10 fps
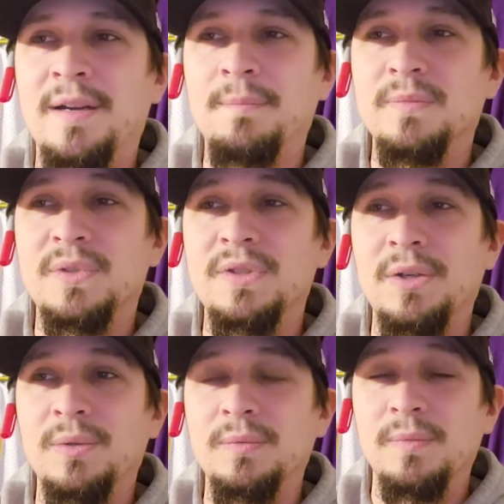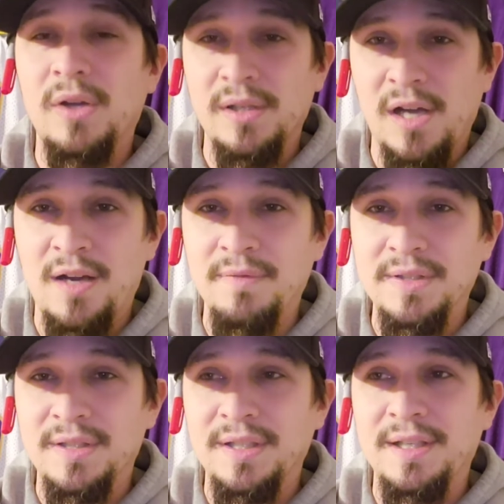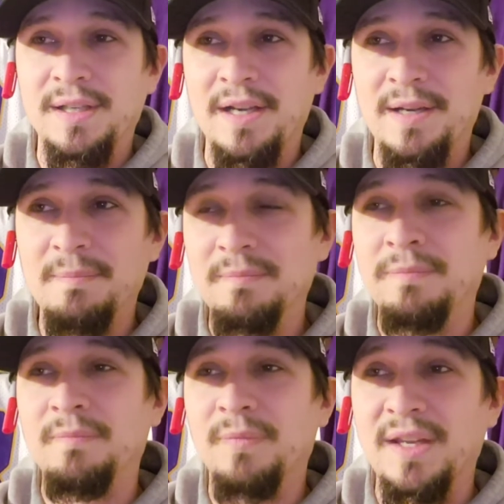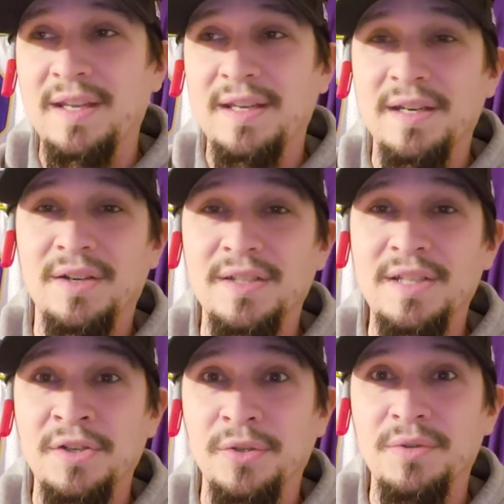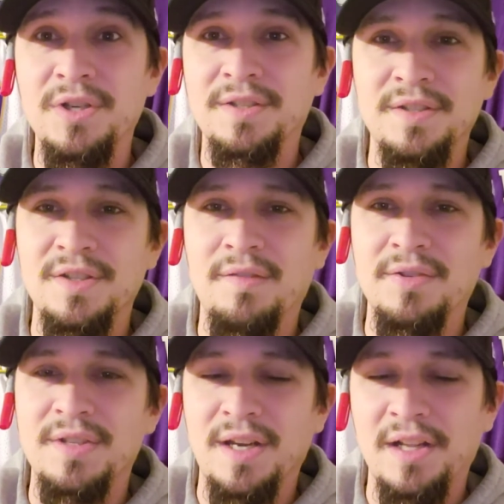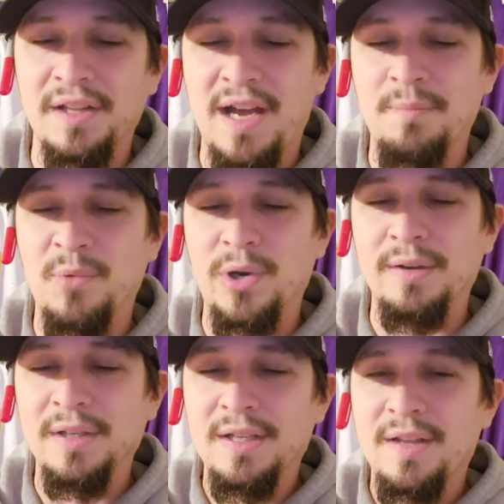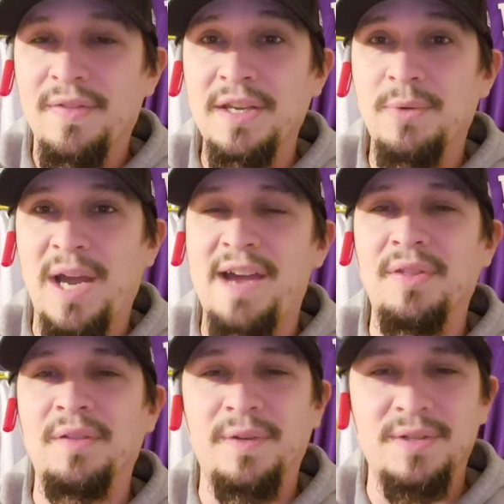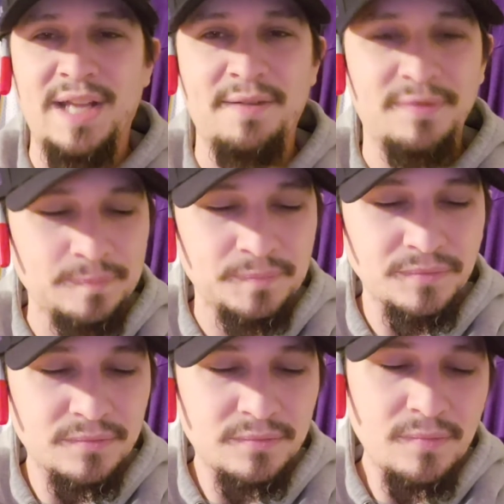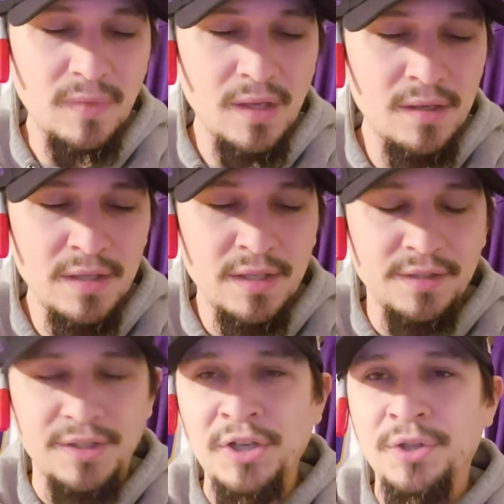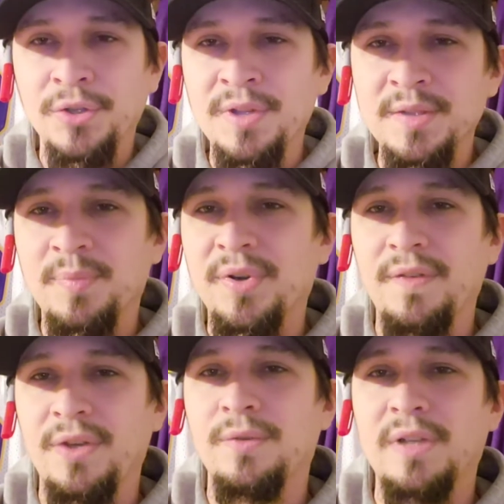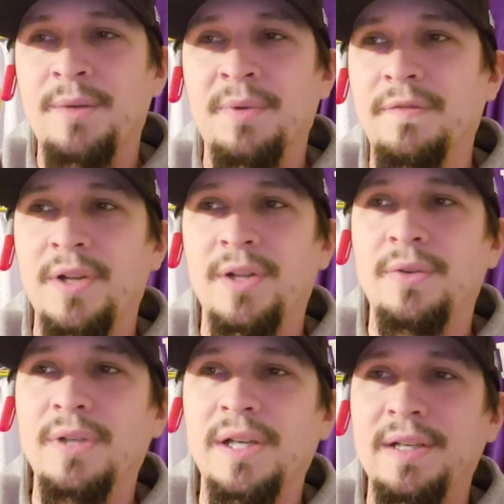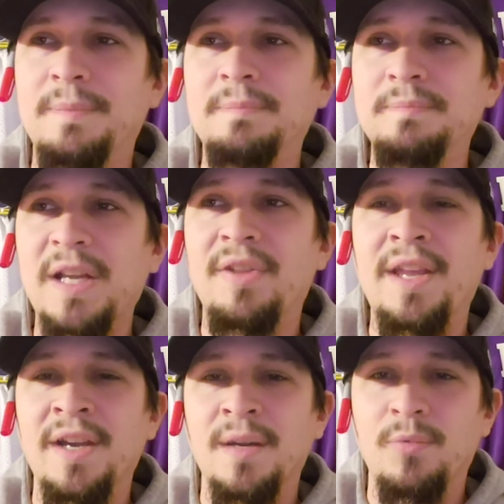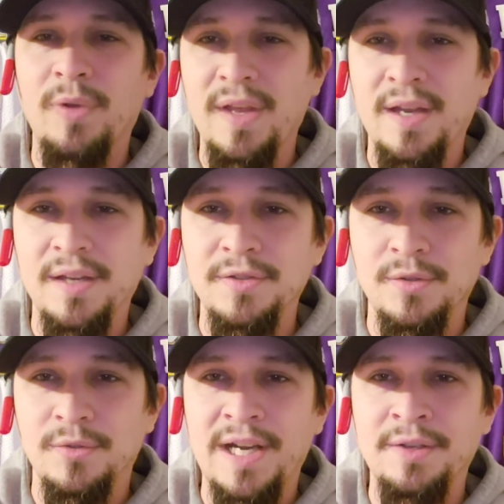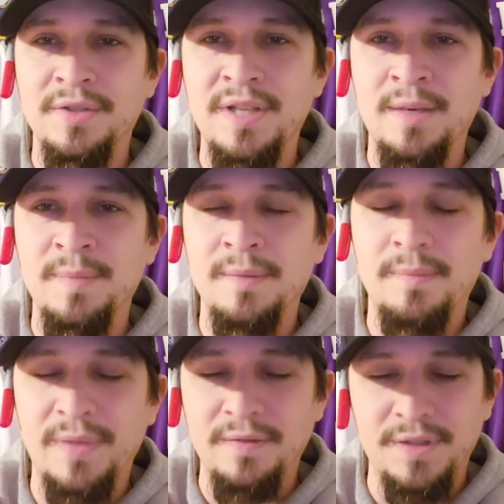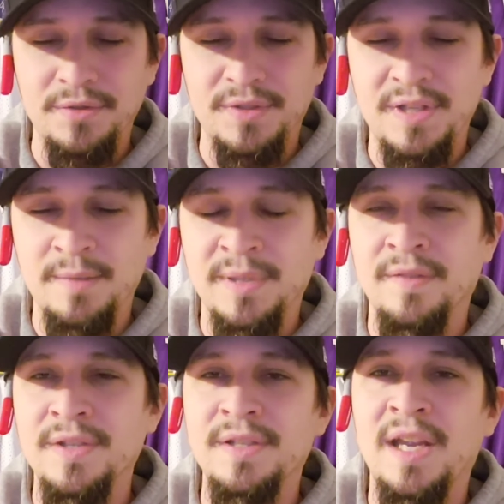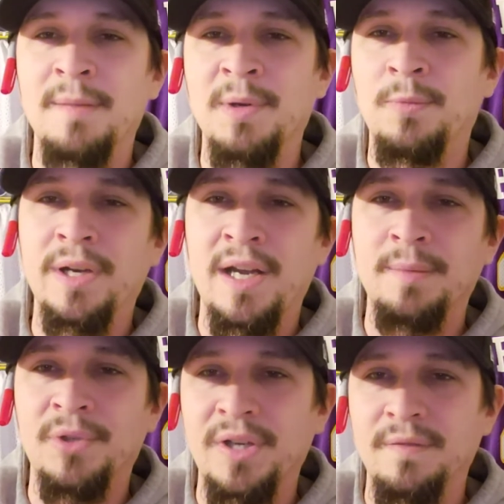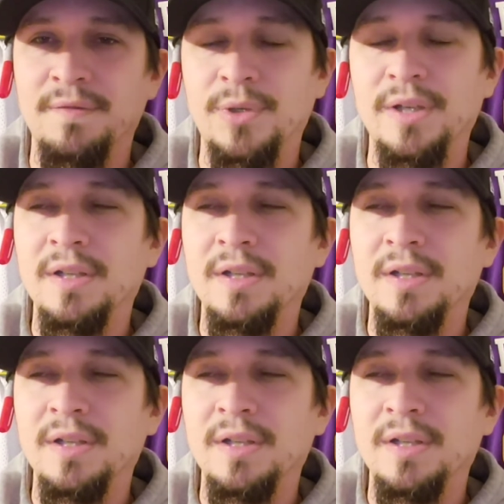So obviously, the key here is include Justin Jefferson a lot more than you have in the first half. To conclude this preview, I want to follow everything up with a Skolhio statement, the official statement of this game and what I'm looking for